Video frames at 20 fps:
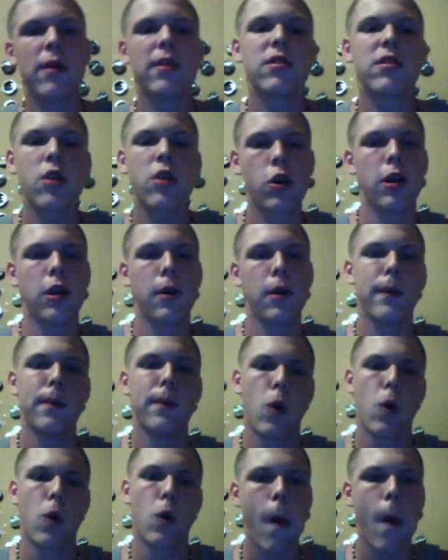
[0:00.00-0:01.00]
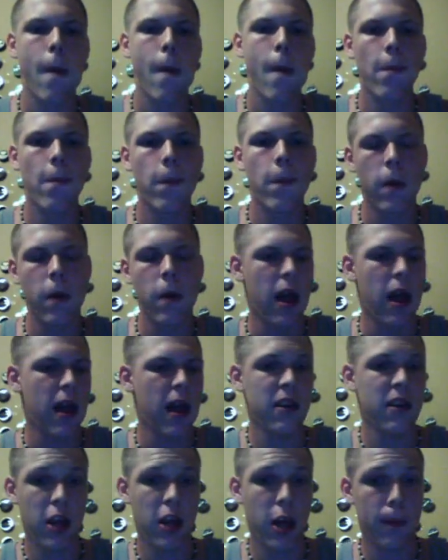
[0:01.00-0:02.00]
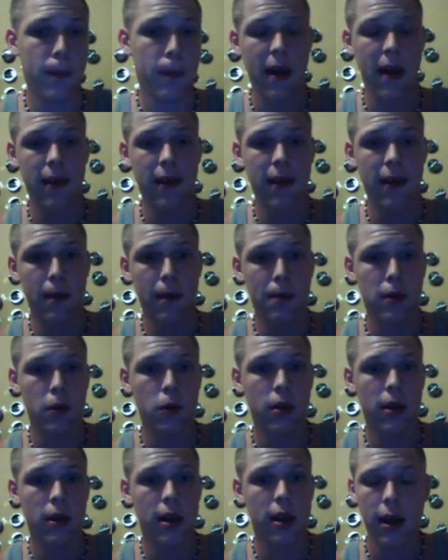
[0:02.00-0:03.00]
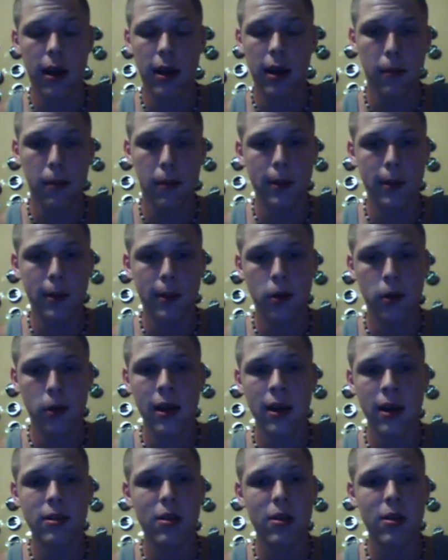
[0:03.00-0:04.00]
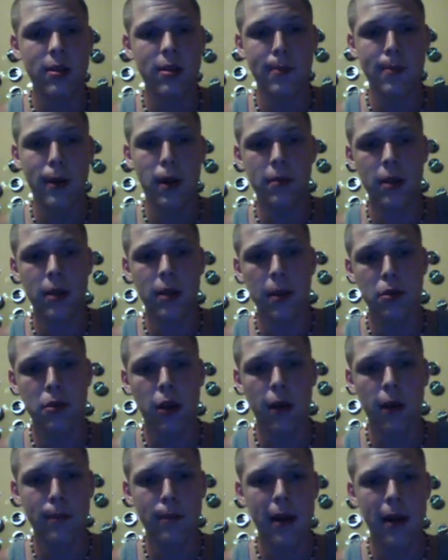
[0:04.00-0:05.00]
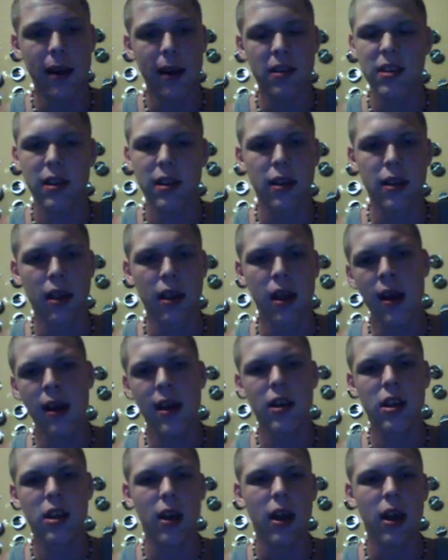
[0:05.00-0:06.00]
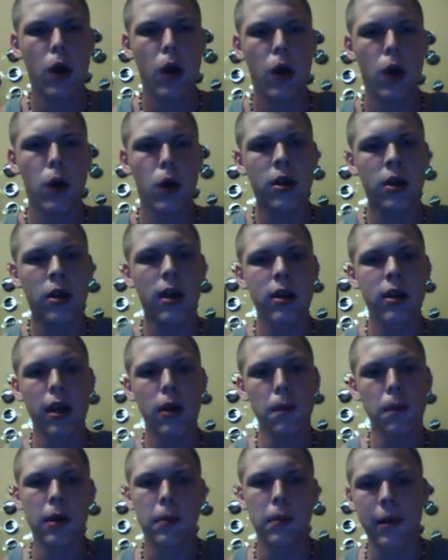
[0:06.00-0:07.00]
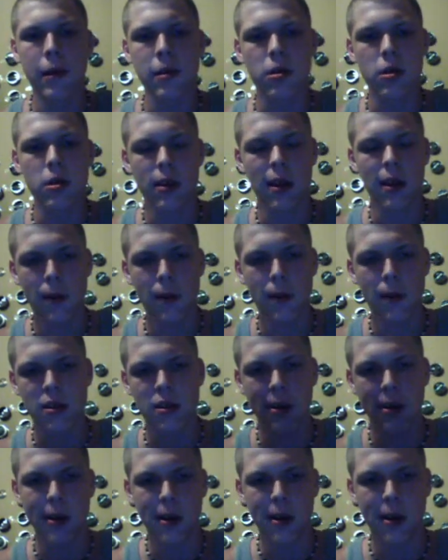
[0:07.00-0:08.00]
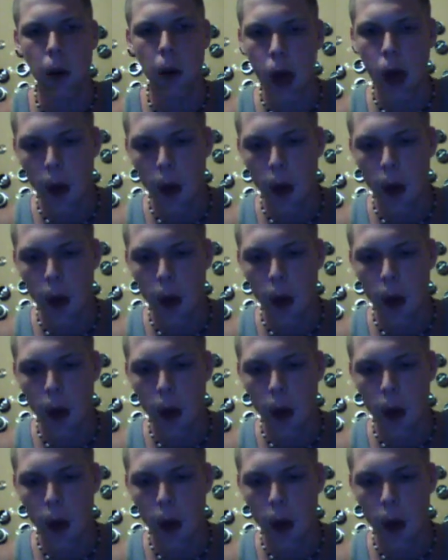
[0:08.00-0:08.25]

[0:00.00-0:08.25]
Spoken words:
I started dipping more. I didn't dip. I didn't have my own can. I didn't buy my own cans. I always buy them dips off Max. And he's like, oh, you're not going to take big pinches anyway, so here you go.